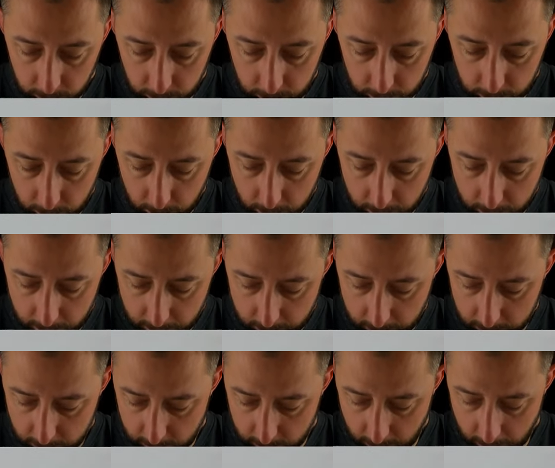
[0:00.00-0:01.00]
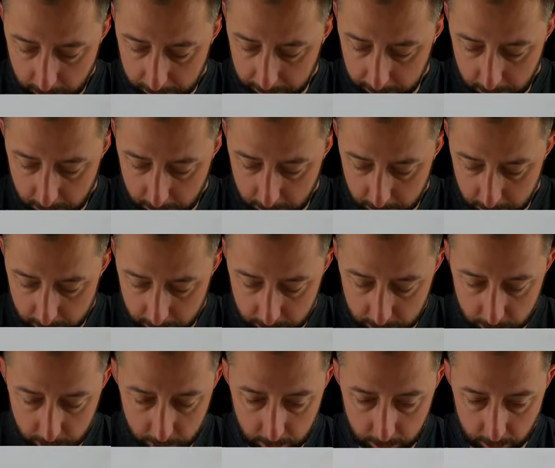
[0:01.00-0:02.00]
So I'll get this. I have no interest
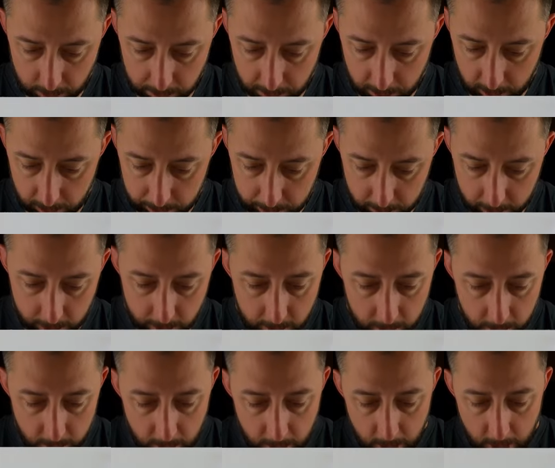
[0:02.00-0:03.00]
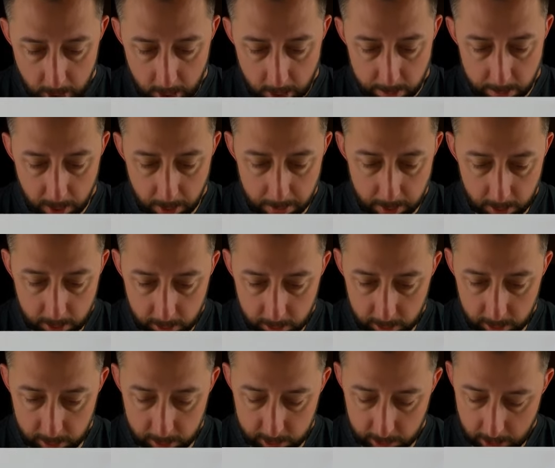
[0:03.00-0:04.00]
in Geno Smith, but maybe a
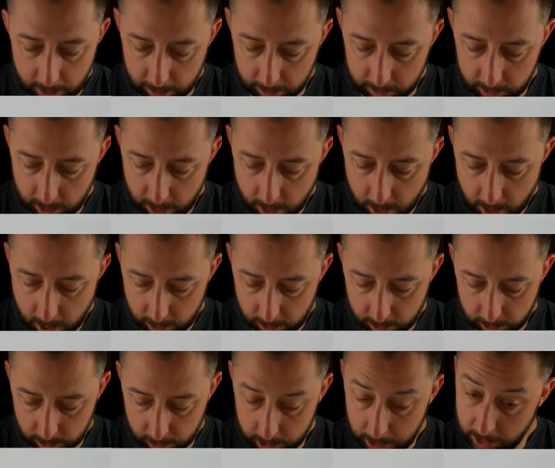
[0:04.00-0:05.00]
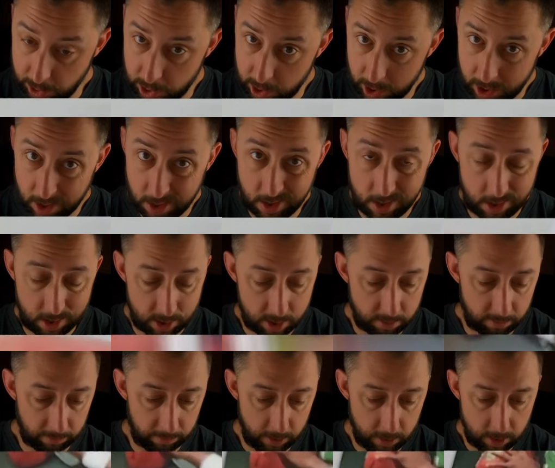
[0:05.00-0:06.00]
current Seattle Seahawks Sea Chickens
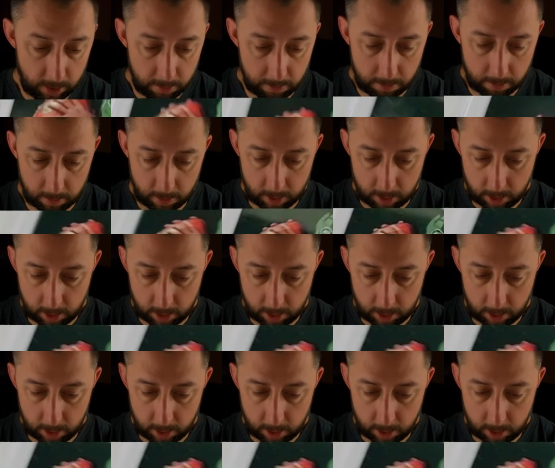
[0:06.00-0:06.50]
fan